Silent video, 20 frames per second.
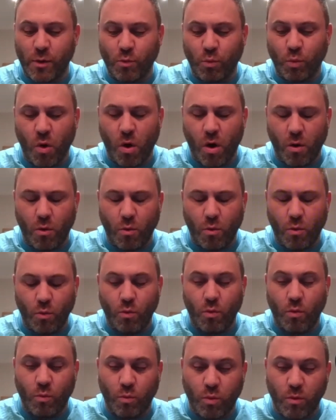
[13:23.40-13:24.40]
What
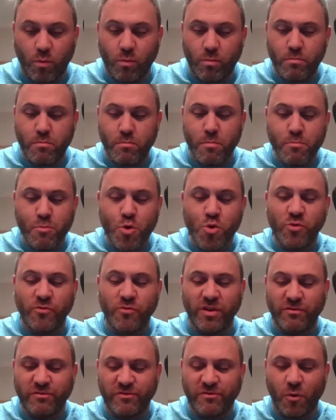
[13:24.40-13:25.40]

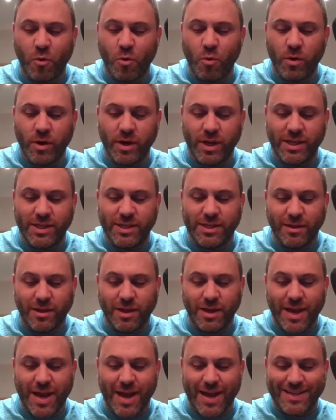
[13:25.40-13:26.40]
moving forward into the
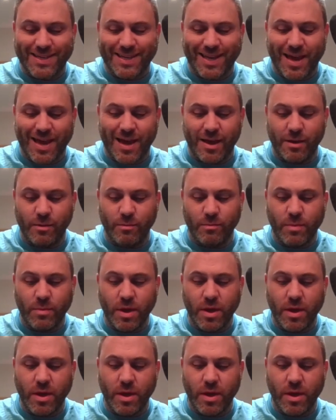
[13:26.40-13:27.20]
next game,